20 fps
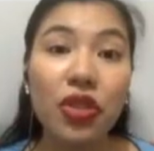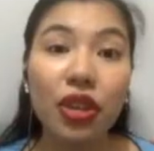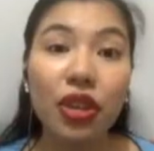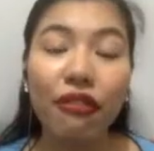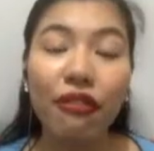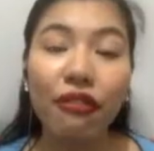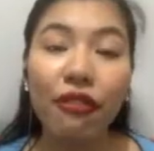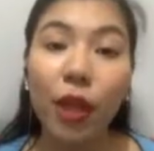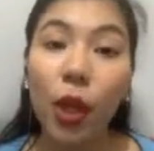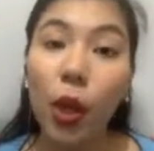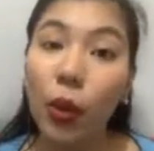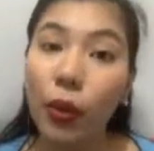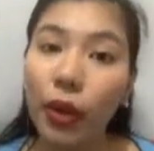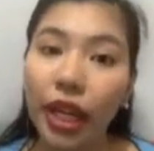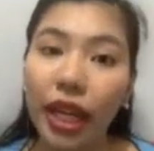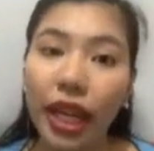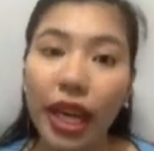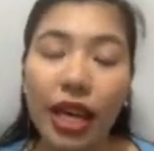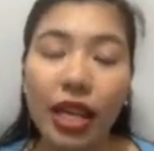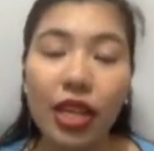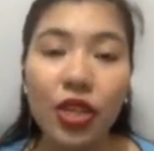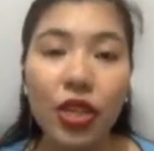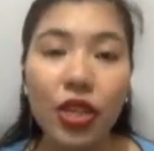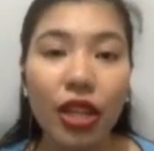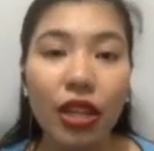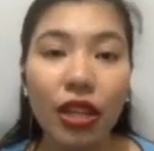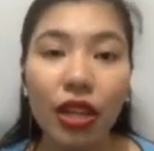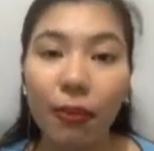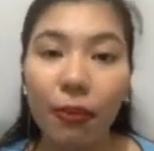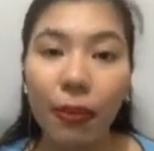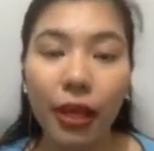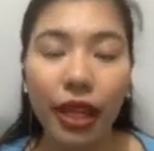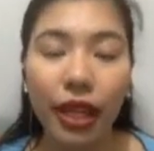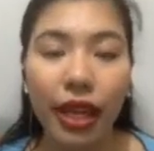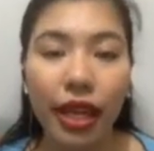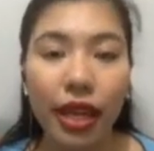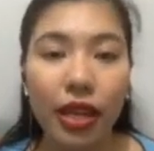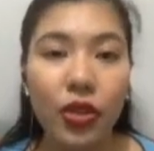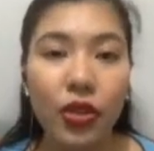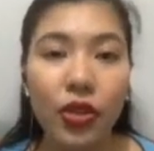of lowercase and
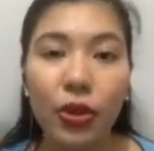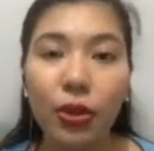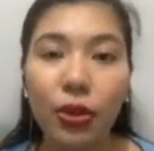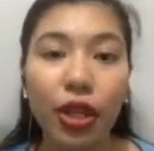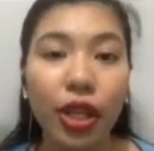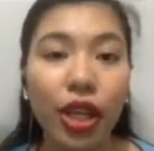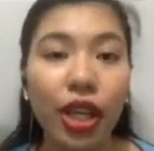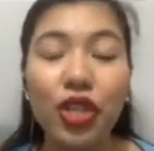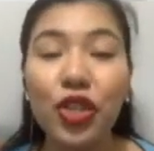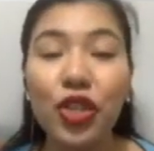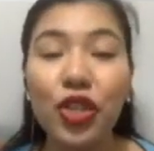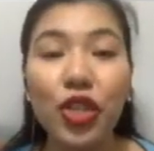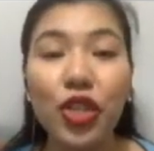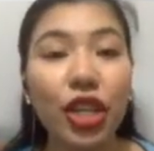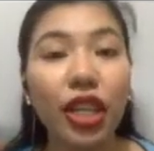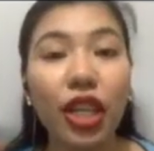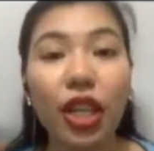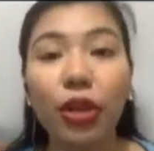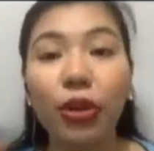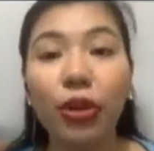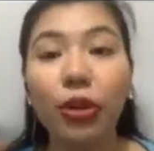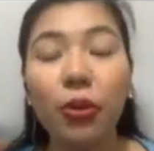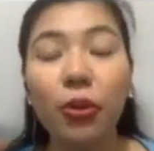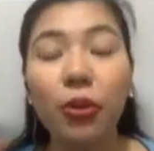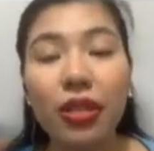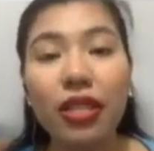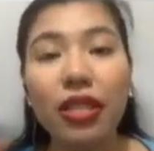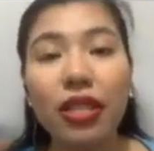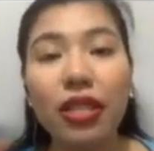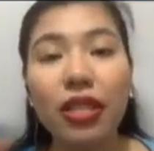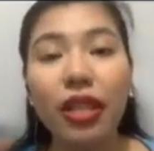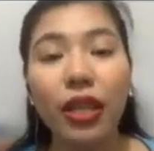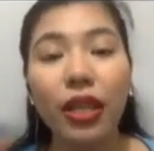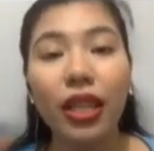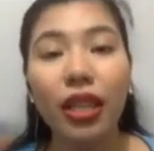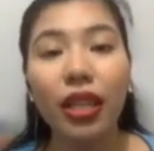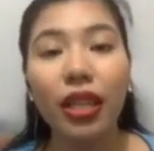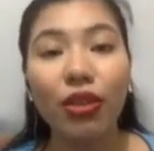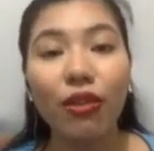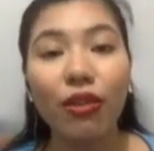uppercase. So there are certain rules that we
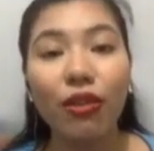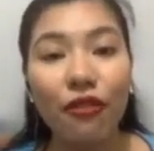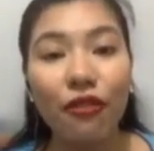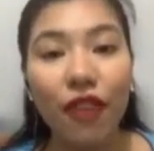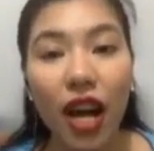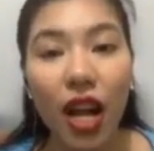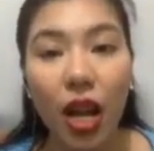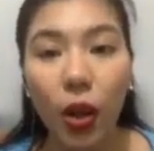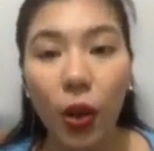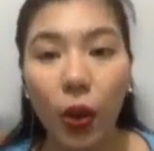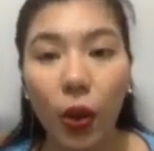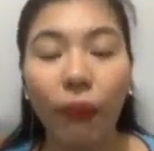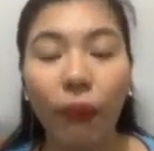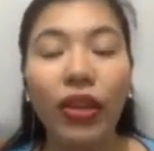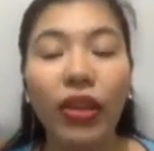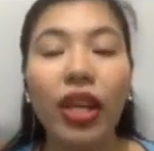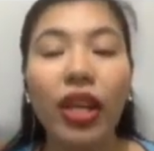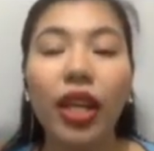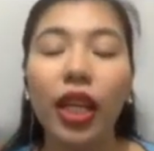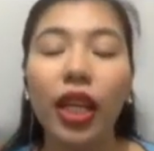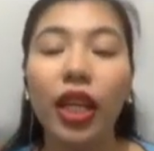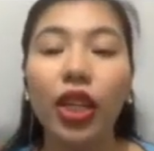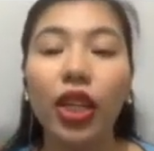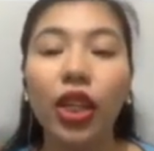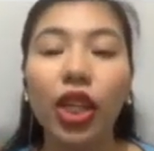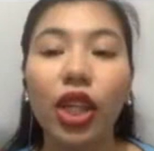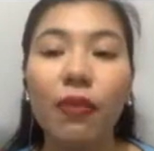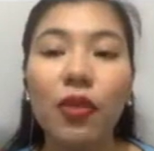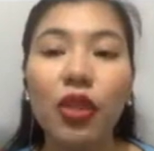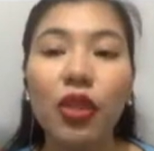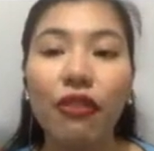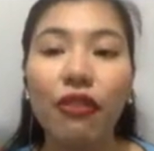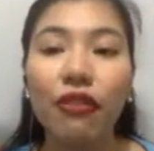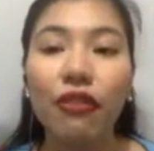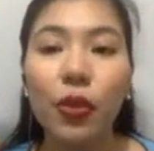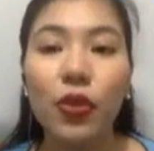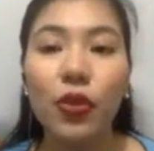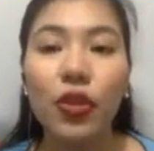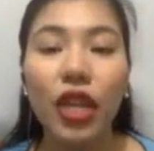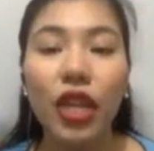need to follow in terms of
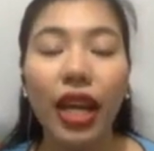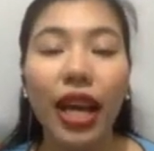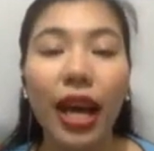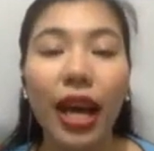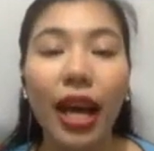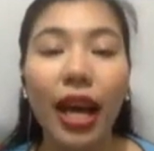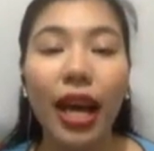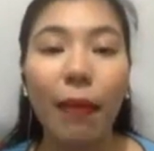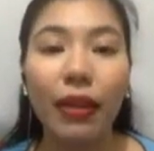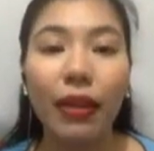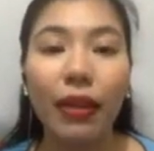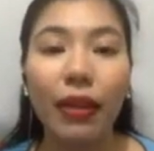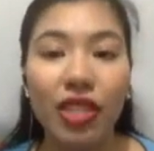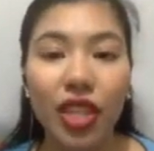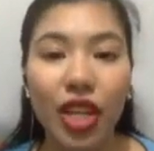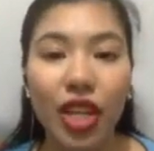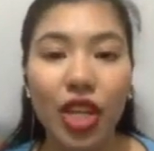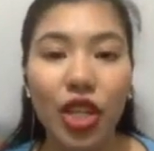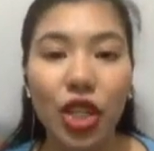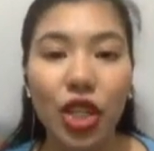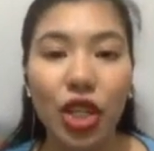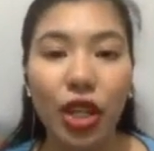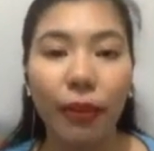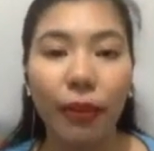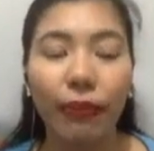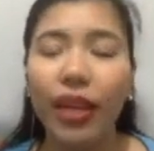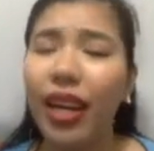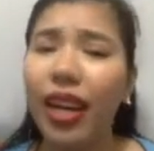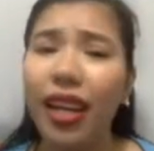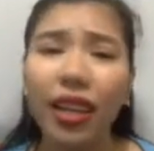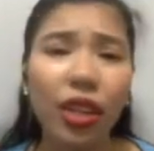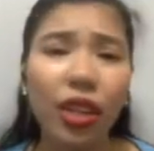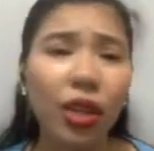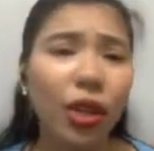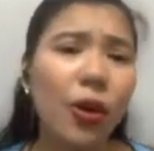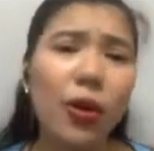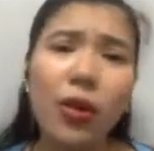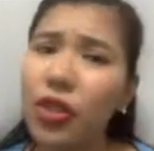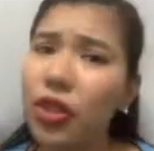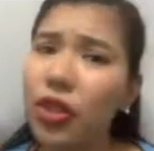using capitalization. And
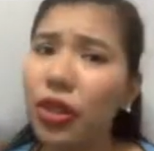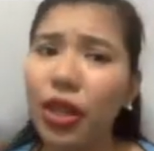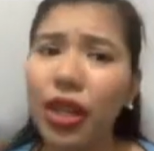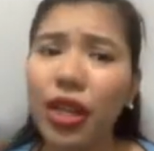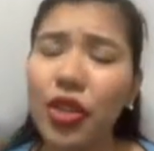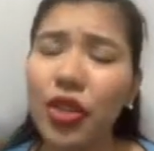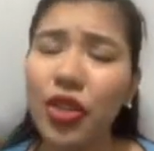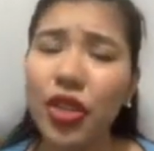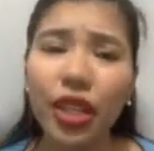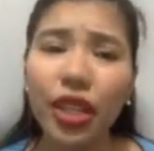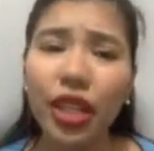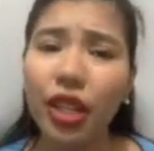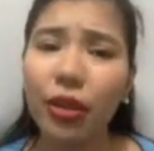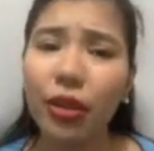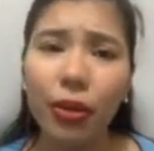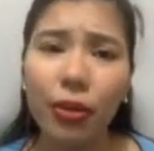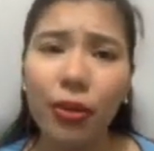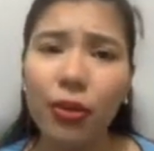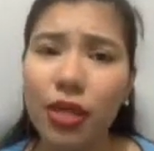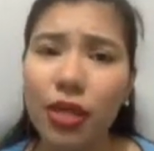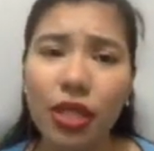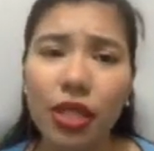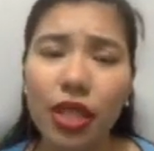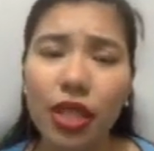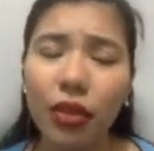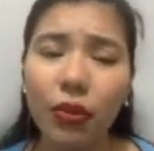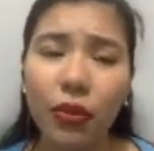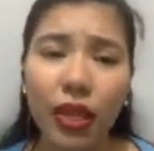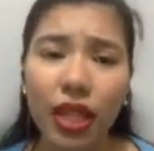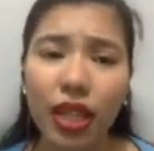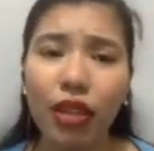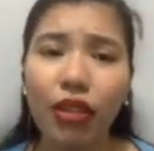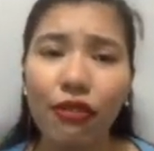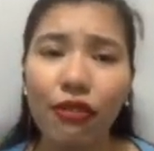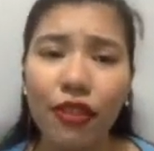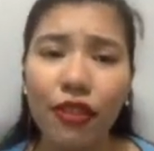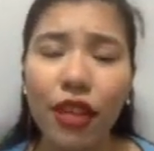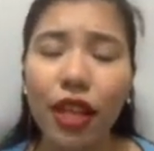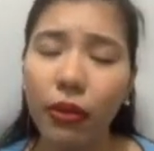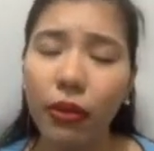also there are certain rules that we need
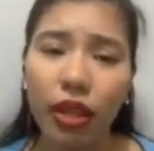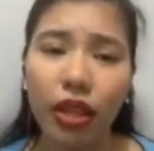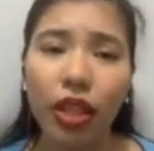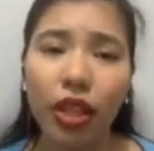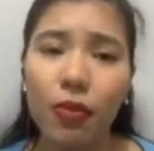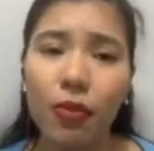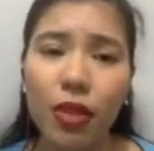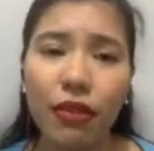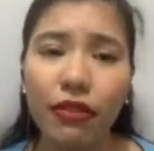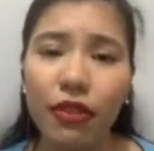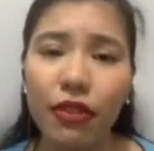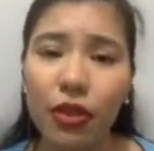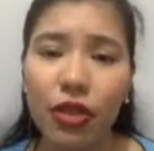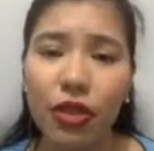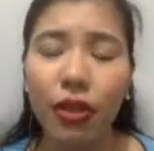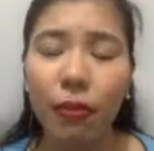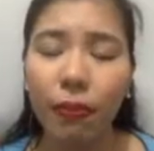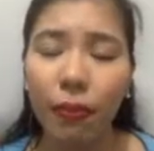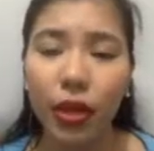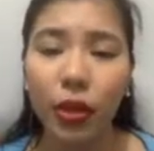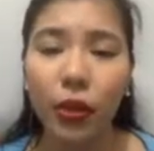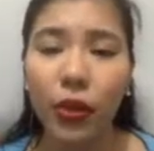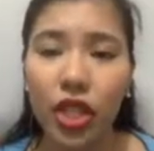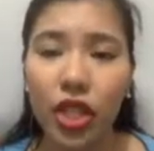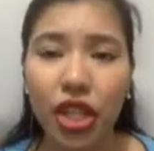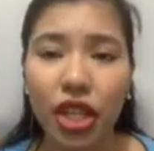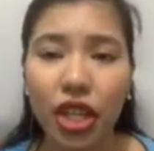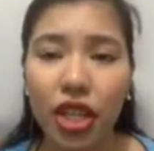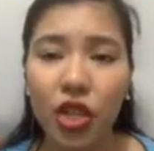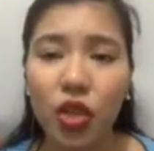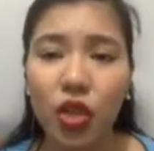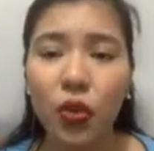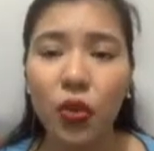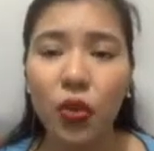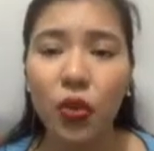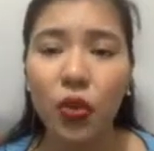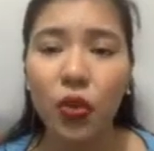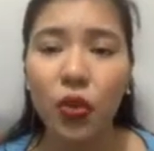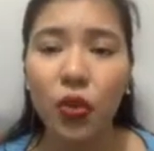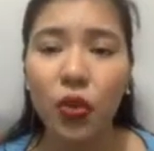to follow in terms of using punctuation as
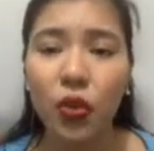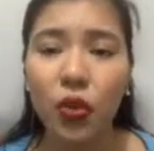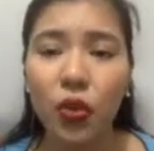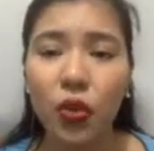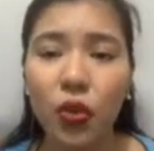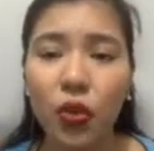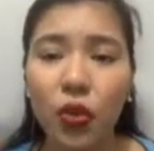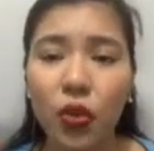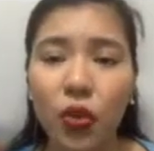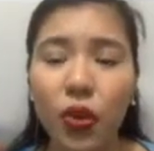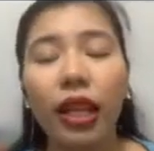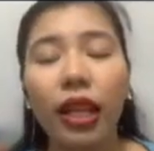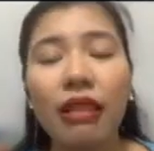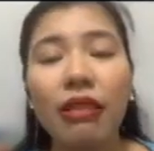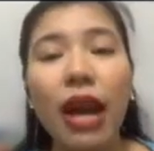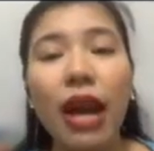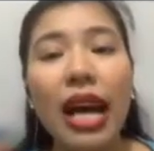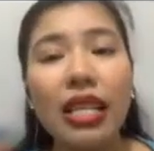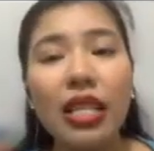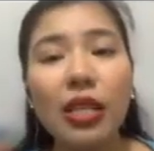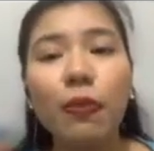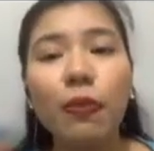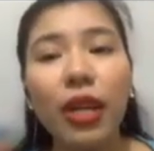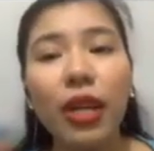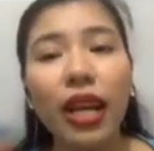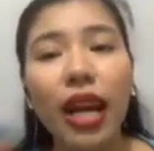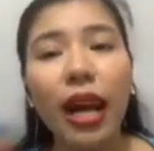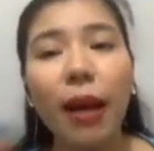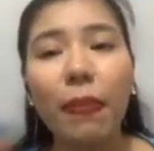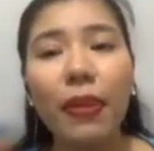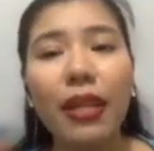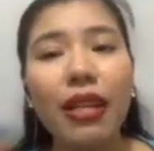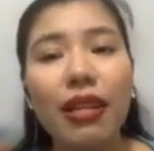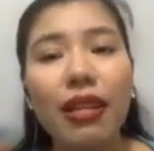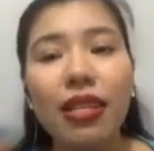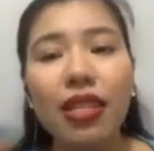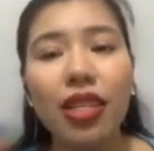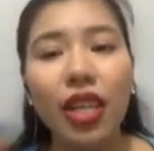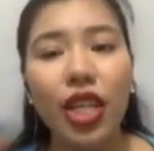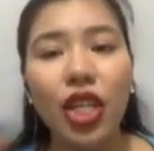well. Okay, now as per
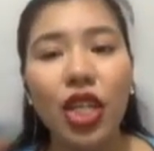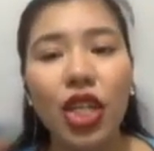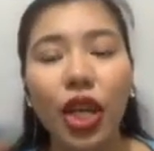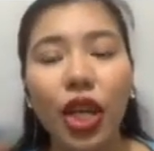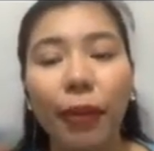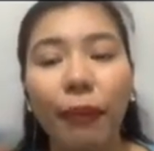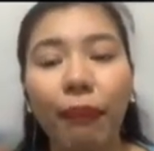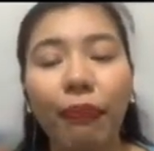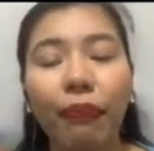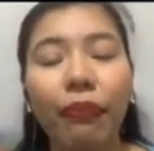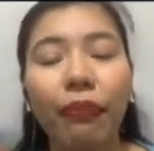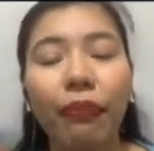capitalization,